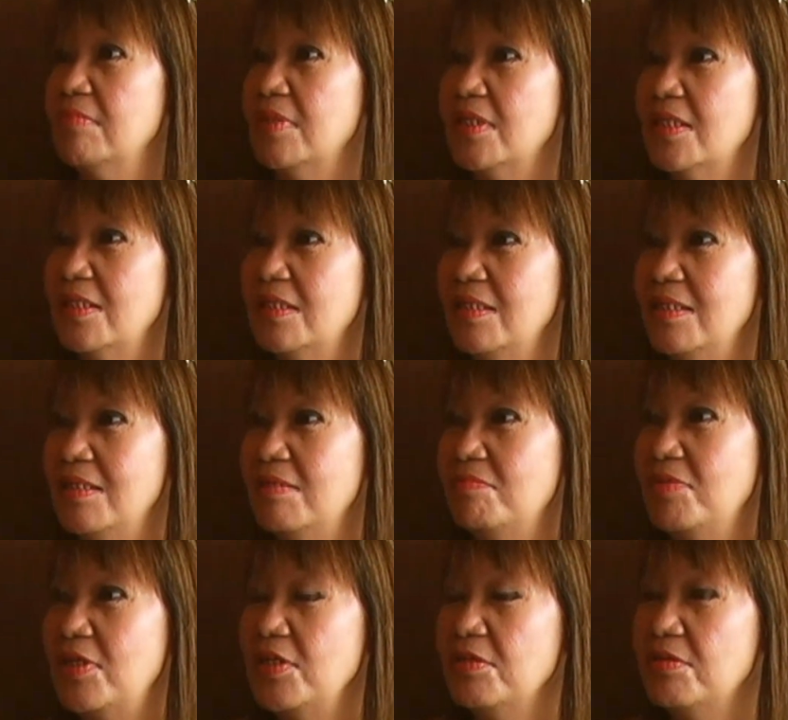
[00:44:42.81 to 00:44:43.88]
a
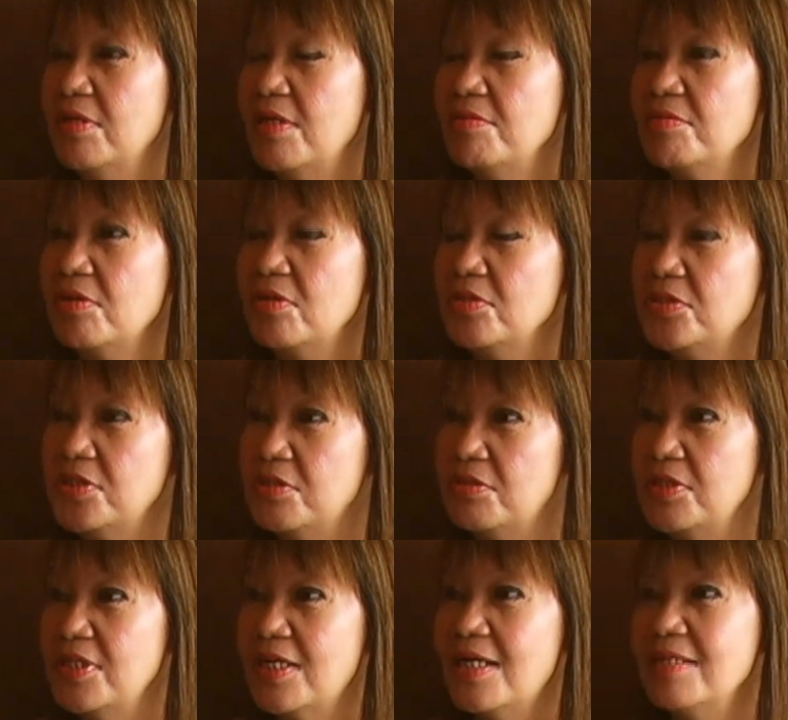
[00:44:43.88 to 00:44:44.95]
very good anthology
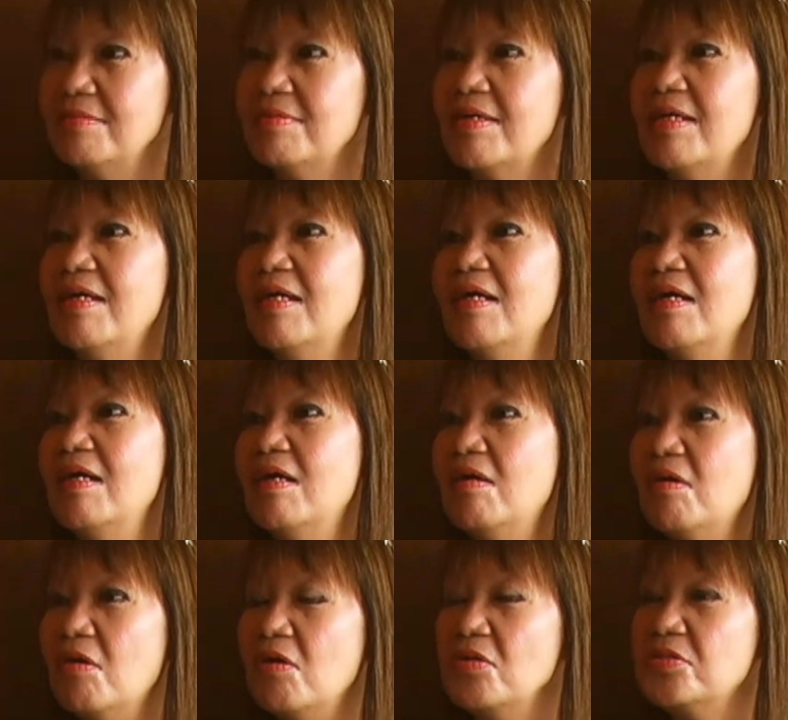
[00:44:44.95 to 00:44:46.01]
or not, okay,
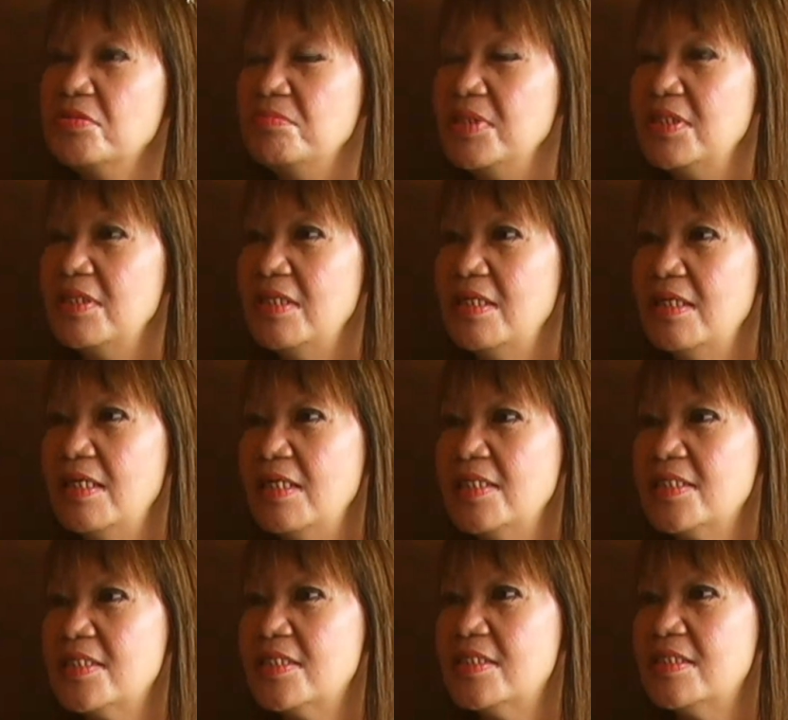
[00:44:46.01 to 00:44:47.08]
ultimately
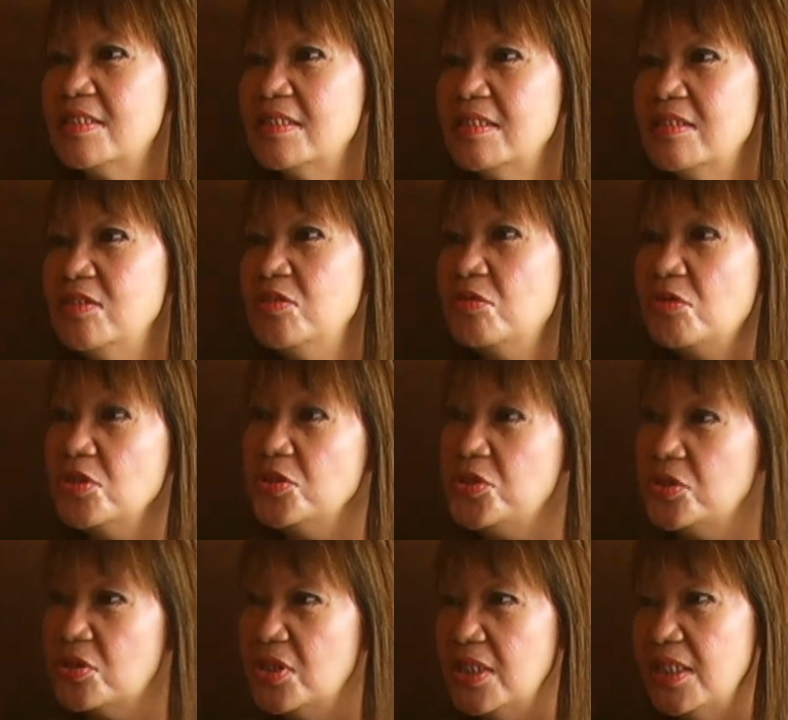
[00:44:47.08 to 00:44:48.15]
it's your
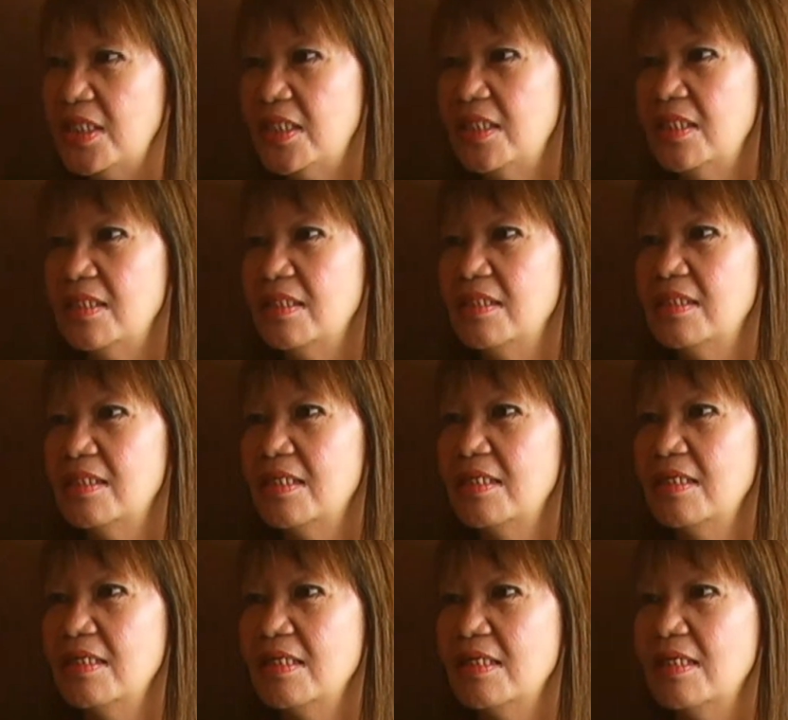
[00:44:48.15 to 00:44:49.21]
journey, okay,
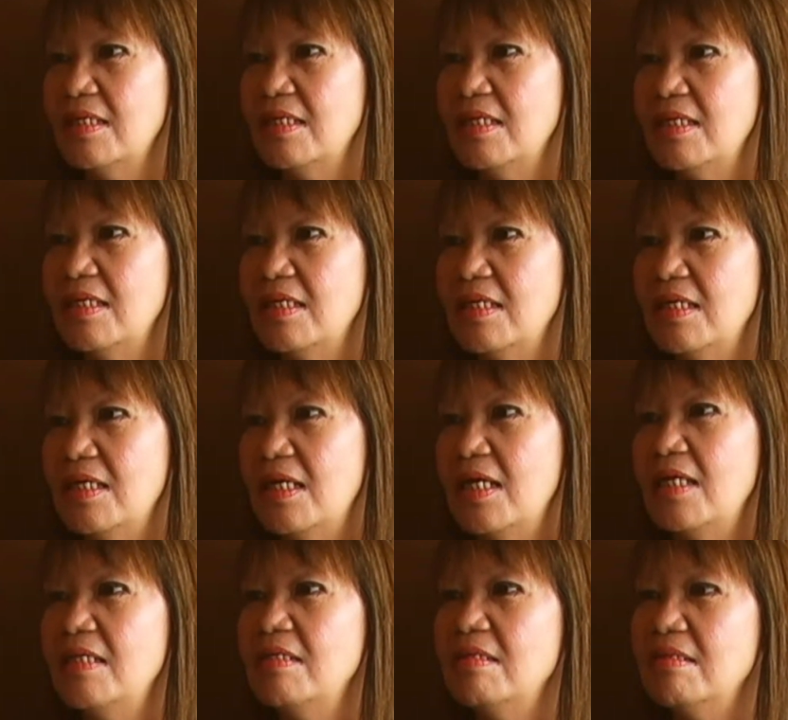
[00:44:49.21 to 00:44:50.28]

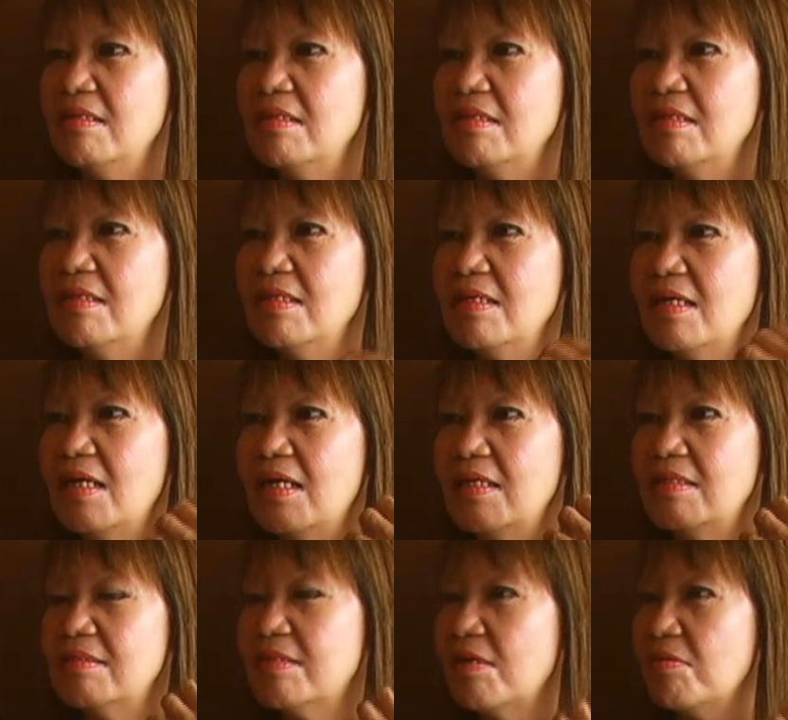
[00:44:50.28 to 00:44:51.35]
And
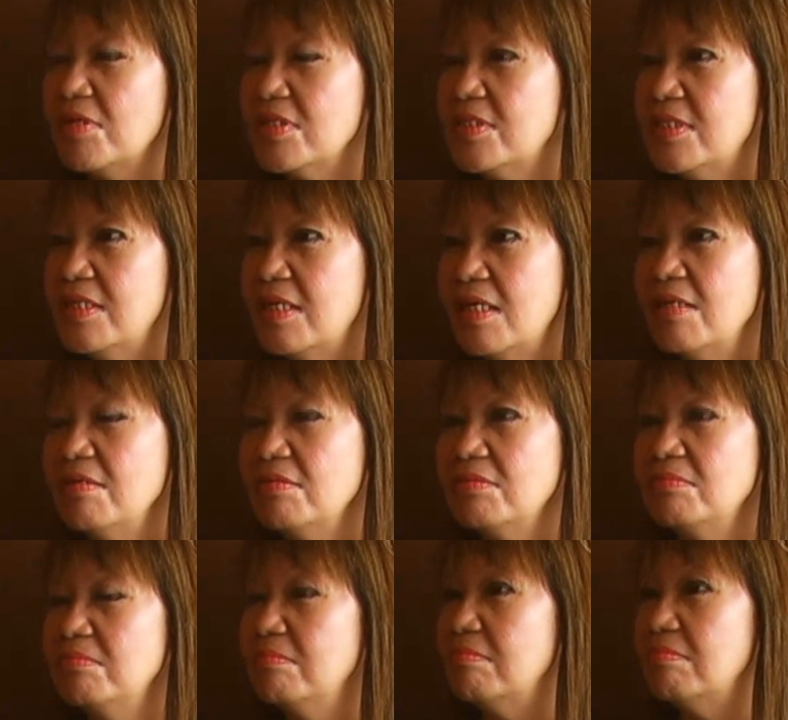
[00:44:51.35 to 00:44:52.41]
towards the end,